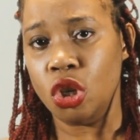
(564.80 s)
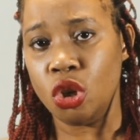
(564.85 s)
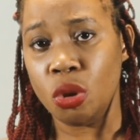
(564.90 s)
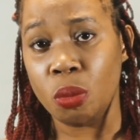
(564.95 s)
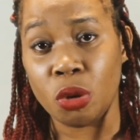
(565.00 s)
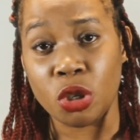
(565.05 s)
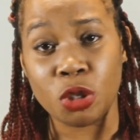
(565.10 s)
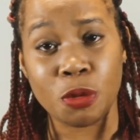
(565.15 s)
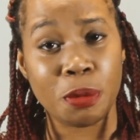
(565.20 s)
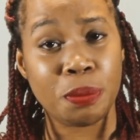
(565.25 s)

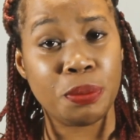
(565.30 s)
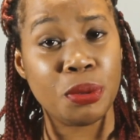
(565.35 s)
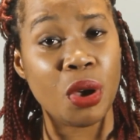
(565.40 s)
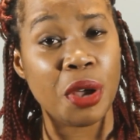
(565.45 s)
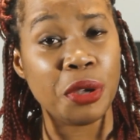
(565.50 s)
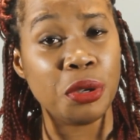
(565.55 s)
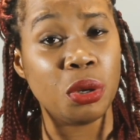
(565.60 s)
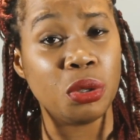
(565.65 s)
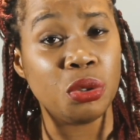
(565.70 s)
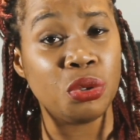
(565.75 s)
You must be
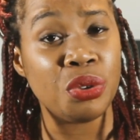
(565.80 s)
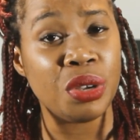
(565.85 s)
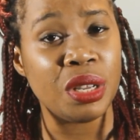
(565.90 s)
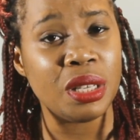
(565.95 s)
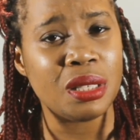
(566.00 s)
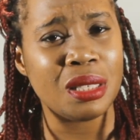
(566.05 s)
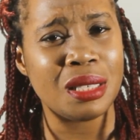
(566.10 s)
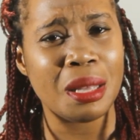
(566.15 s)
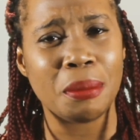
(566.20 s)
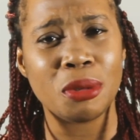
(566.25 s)
pure in your
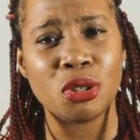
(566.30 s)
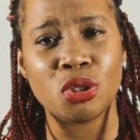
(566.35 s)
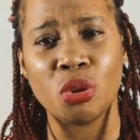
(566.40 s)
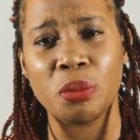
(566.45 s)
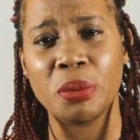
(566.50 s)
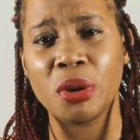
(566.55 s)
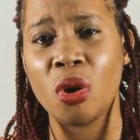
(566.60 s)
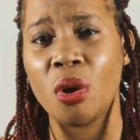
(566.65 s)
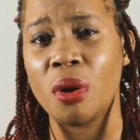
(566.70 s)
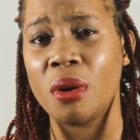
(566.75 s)
doings. There must
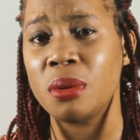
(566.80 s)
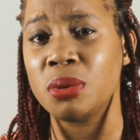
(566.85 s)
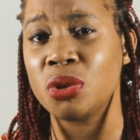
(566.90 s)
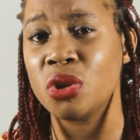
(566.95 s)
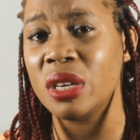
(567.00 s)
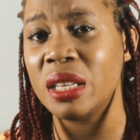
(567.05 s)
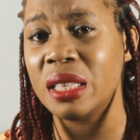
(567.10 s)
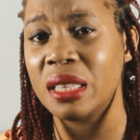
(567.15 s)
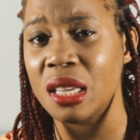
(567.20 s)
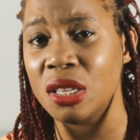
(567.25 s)
not be
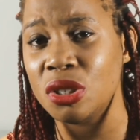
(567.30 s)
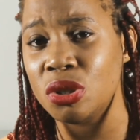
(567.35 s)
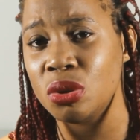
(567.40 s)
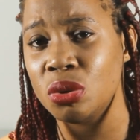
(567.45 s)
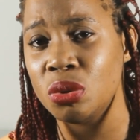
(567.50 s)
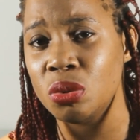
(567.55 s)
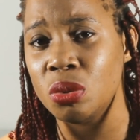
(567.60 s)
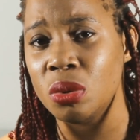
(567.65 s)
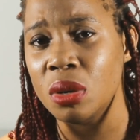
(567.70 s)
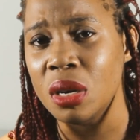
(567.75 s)
corruption in things
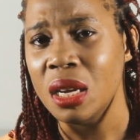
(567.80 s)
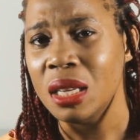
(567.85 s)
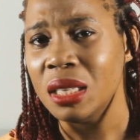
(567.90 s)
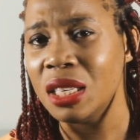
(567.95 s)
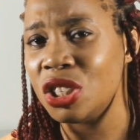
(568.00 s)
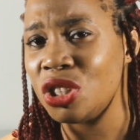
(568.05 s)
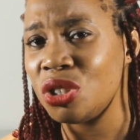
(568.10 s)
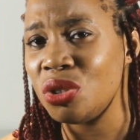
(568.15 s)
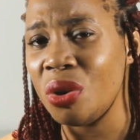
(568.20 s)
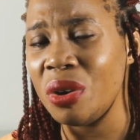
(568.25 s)
you do.
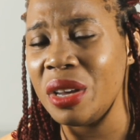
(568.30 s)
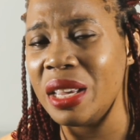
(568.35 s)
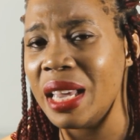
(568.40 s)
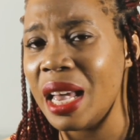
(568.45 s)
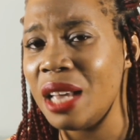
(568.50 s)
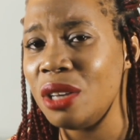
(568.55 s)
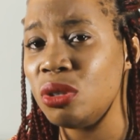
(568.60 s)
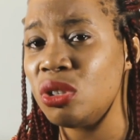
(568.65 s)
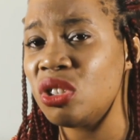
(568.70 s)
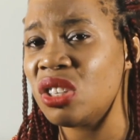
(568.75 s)
They should not
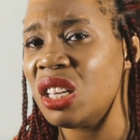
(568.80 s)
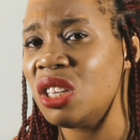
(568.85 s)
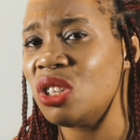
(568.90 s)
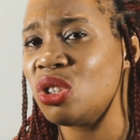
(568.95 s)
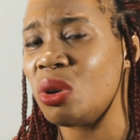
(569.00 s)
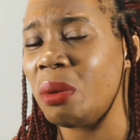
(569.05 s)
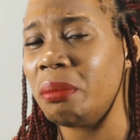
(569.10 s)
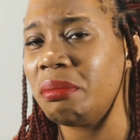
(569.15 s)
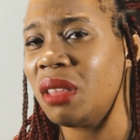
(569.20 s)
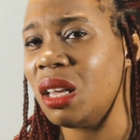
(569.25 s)
hear you saying
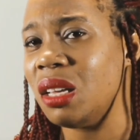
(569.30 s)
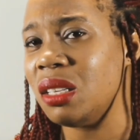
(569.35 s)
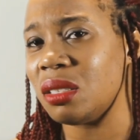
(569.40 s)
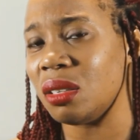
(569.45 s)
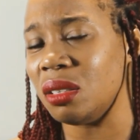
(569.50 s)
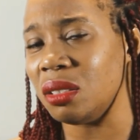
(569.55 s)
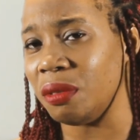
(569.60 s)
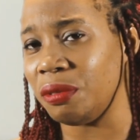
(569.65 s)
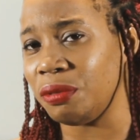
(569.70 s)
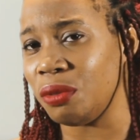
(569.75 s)
some
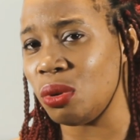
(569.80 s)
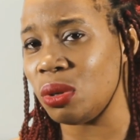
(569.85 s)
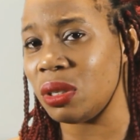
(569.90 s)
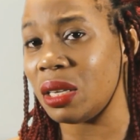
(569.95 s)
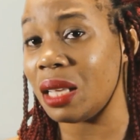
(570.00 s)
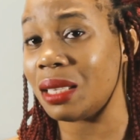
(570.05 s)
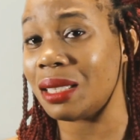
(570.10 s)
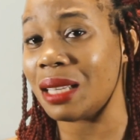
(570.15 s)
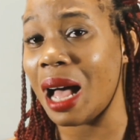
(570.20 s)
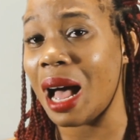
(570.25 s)
things on the phone
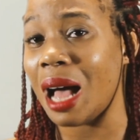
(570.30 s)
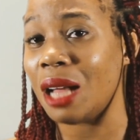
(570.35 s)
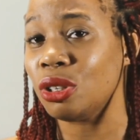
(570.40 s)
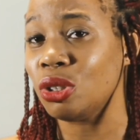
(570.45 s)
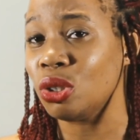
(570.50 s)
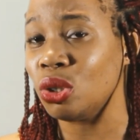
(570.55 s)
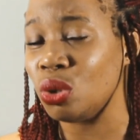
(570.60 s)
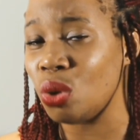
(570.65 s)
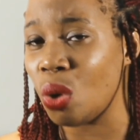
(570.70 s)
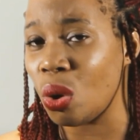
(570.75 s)
that are
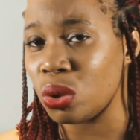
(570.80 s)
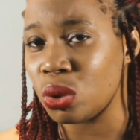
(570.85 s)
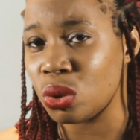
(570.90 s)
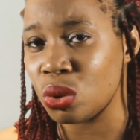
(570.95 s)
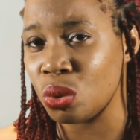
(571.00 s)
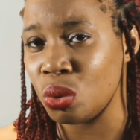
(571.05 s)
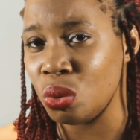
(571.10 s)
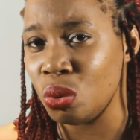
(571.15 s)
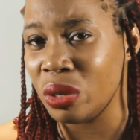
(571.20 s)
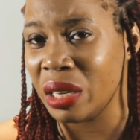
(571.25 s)

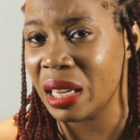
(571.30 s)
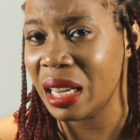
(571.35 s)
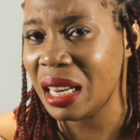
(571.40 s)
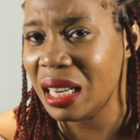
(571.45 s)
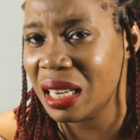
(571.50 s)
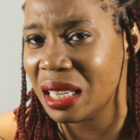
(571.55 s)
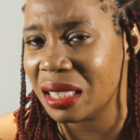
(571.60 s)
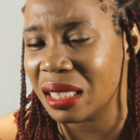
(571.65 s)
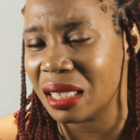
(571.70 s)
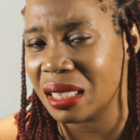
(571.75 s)
not good,
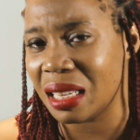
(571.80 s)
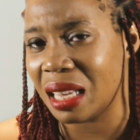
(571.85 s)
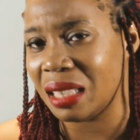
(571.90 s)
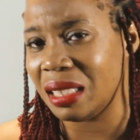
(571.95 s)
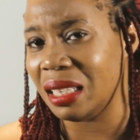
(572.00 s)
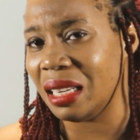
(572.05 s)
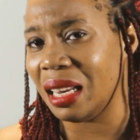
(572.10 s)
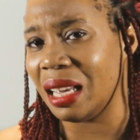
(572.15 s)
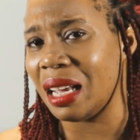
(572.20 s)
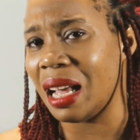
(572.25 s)
illicit
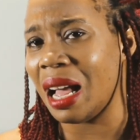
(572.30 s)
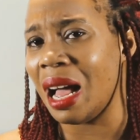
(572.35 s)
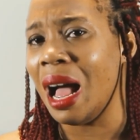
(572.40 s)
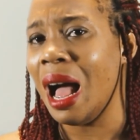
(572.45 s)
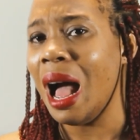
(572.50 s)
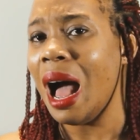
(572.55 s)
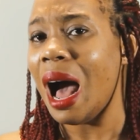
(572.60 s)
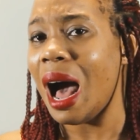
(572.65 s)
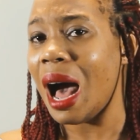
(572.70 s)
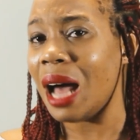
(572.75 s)
and illegal
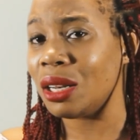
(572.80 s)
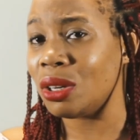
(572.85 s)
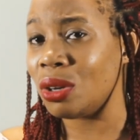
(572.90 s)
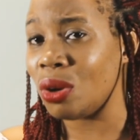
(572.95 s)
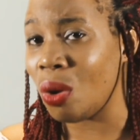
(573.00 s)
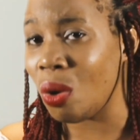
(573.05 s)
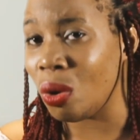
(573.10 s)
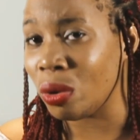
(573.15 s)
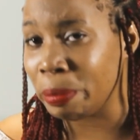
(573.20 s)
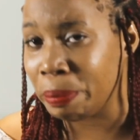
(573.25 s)
and
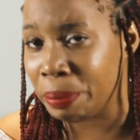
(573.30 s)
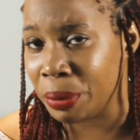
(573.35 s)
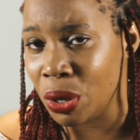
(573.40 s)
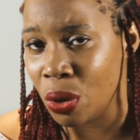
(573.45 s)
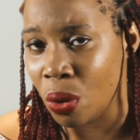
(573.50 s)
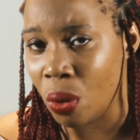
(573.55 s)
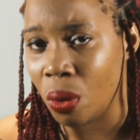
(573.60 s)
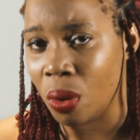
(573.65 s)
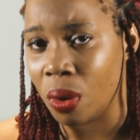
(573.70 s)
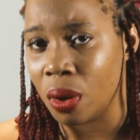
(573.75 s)

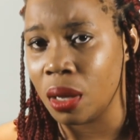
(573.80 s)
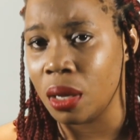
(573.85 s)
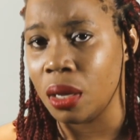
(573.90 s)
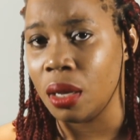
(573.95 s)
unpure.